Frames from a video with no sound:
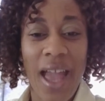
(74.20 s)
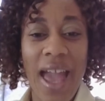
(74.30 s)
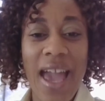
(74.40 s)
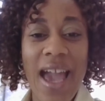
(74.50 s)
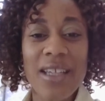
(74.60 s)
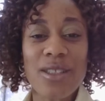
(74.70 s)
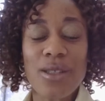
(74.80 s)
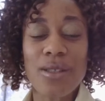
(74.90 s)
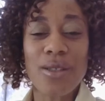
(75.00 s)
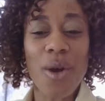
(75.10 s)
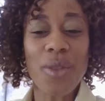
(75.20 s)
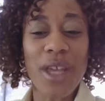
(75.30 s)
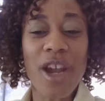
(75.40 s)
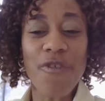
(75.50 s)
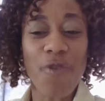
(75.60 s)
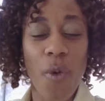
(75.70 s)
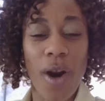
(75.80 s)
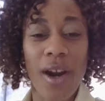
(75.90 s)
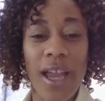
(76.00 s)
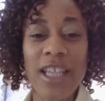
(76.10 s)
And so,
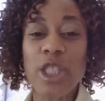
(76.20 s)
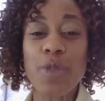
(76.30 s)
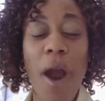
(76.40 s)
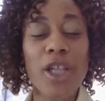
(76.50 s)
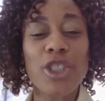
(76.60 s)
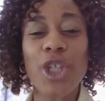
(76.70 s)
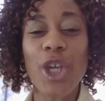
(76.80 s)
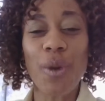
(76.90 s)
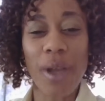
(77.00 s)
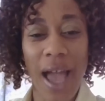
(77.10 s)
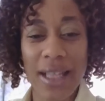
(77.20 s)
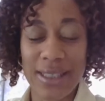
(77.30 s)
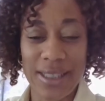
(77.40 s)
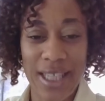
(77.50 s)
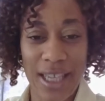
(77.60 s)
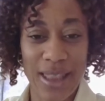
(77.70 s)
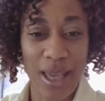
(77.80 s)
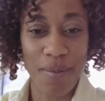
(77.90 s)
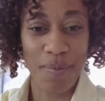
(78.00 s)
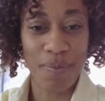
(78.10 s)
therefore, it sparks curiosity in
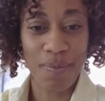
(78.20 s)
them.